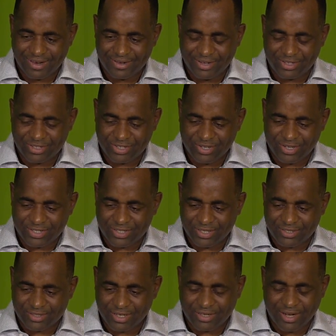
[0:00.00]
the
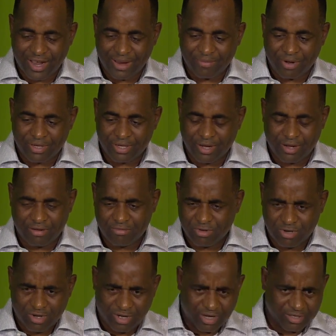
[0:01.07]
churches, and I'm not here,
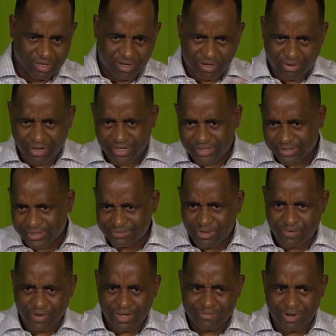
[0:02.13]
it's not criticism
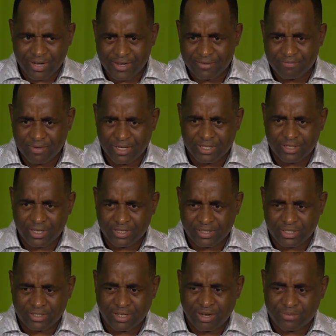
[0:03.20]
of anybody,
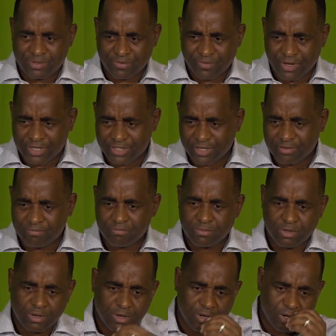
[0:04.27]
it's an observation
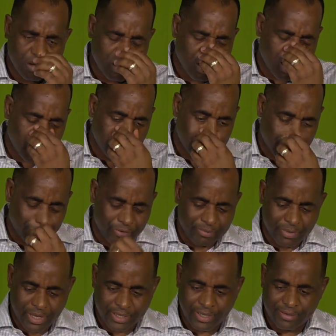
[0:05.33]
that
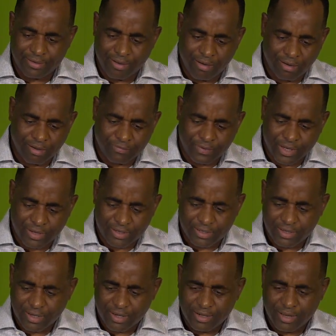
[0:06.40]
we're making. All of the
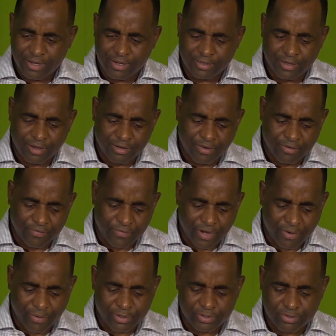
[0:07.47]

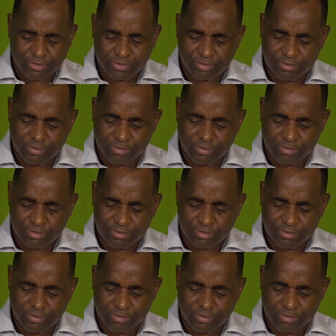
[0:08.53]
various